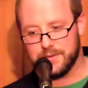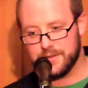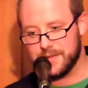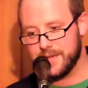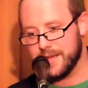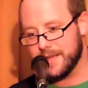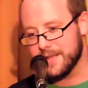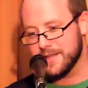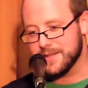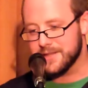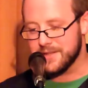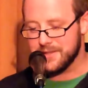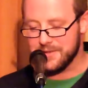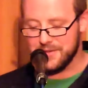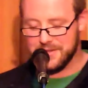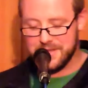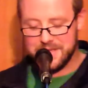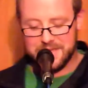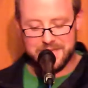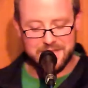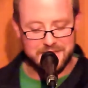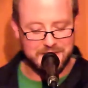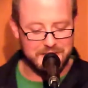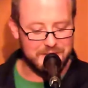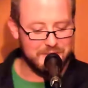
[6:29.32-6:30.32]
Okay, so
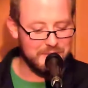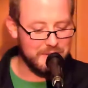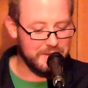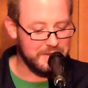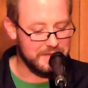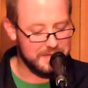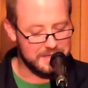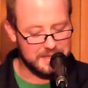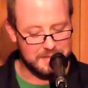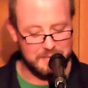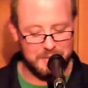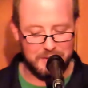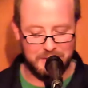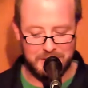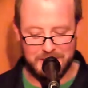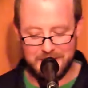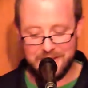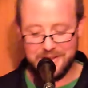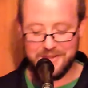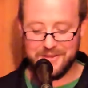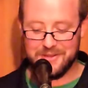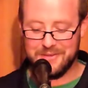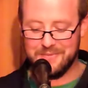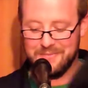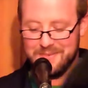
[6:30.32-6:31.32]
this is the one that's about
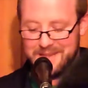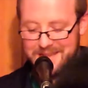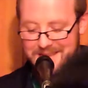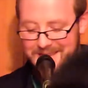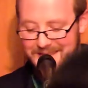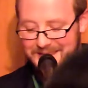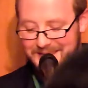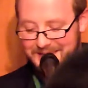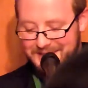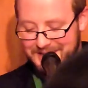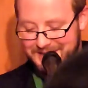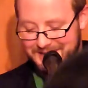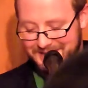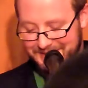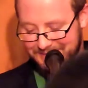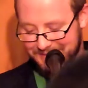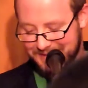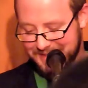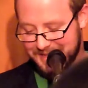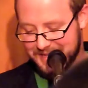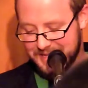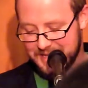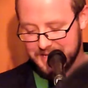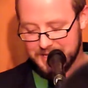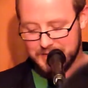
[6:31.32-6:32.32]
eating something nice,
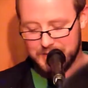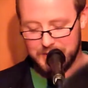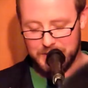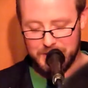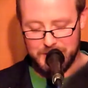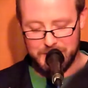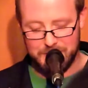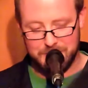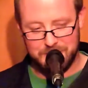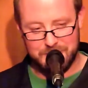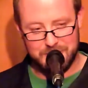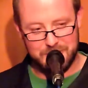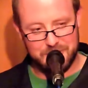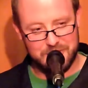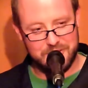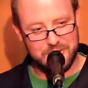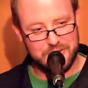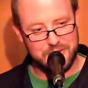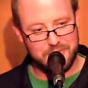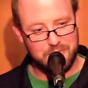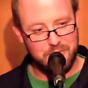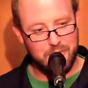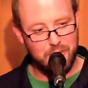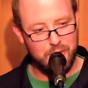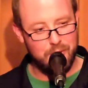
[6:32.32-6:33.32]
which is just a
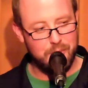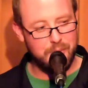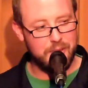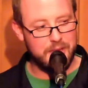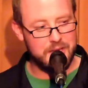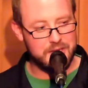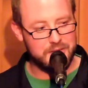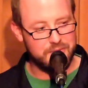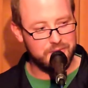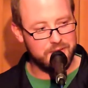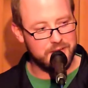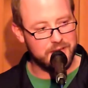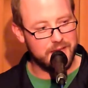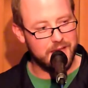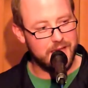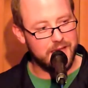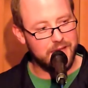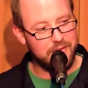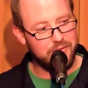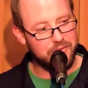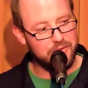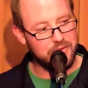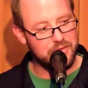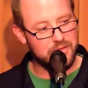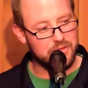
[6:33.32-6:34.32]
small pleasure in
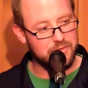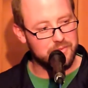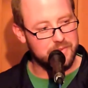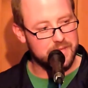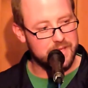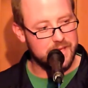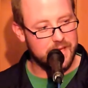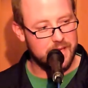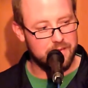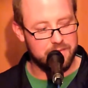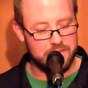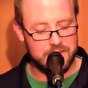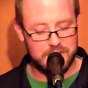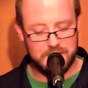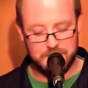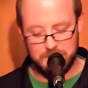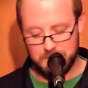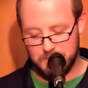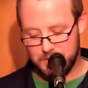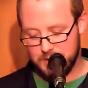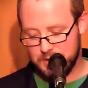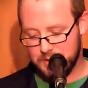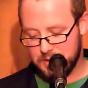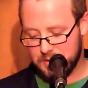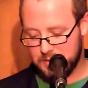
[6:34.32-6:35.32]
life, and sometimes it's
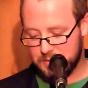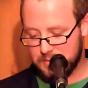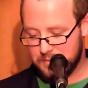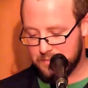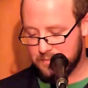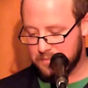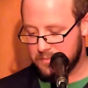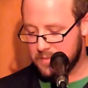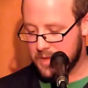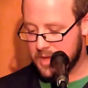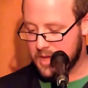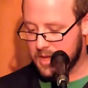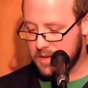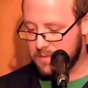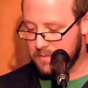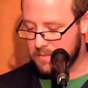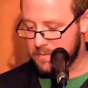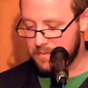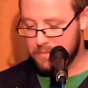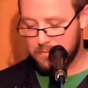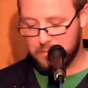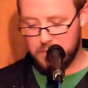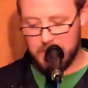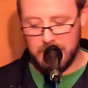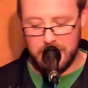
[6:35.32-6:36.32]
worth
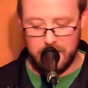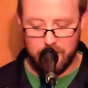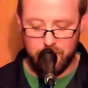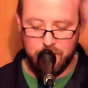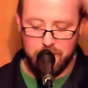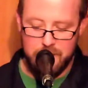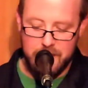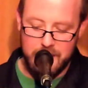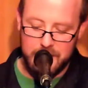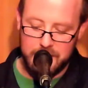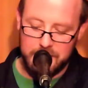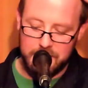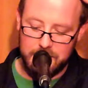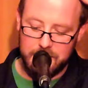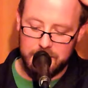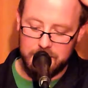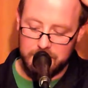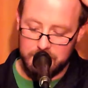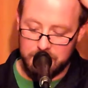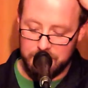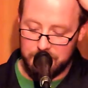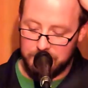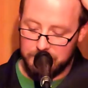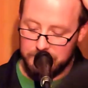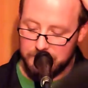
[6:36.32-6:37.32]
being reminded
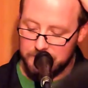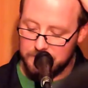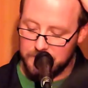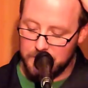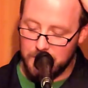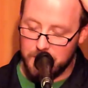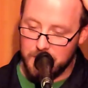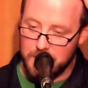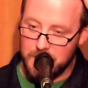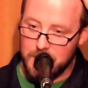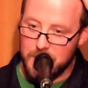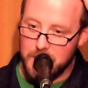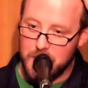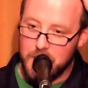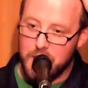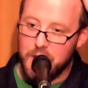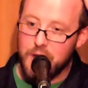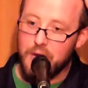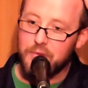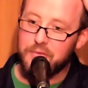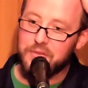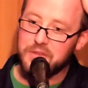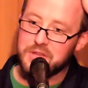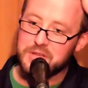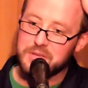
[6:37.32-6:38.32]
of
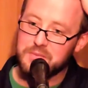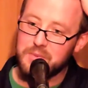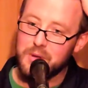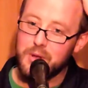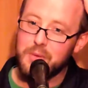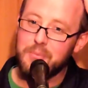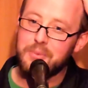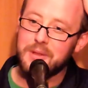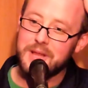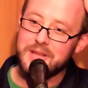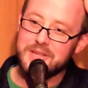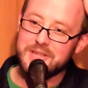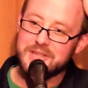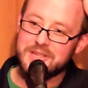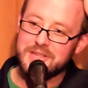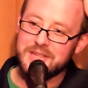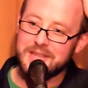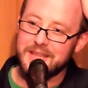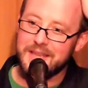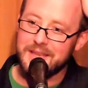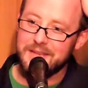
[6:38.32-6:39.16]
the small pleasures in